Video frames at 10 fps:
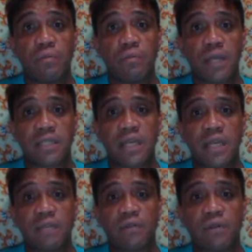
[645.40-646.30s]
plus
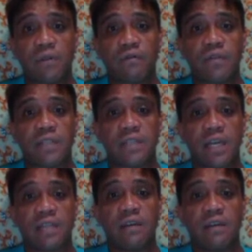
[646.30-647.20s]
negative 34 is
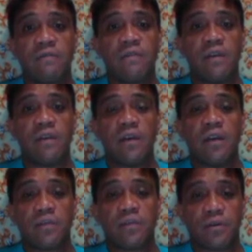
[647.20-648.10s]
negative
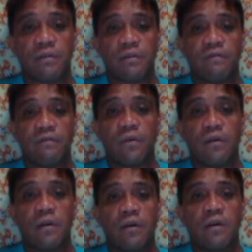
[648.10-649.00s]

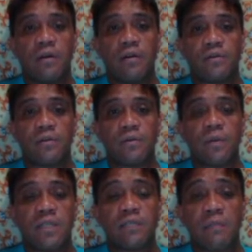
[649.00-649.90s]
34. So
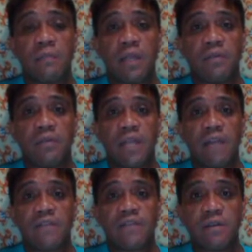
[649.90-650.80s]
what is remaining on the
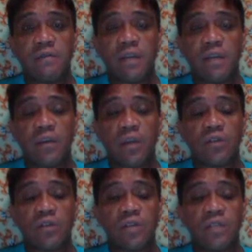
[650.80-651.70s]
left side of the
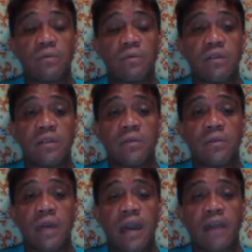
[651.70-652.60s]
equation is
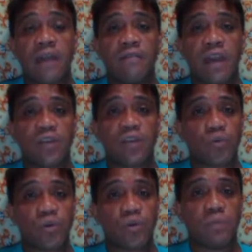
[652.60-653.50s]
we have x
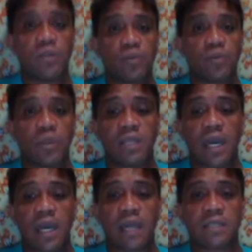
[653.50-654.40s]
squared minus
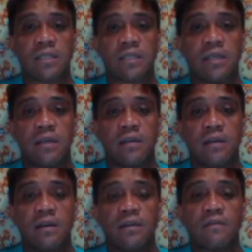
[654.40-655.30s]
20x.
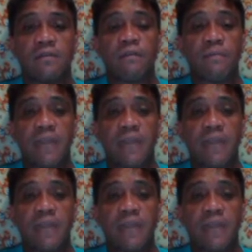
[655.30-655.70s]
So from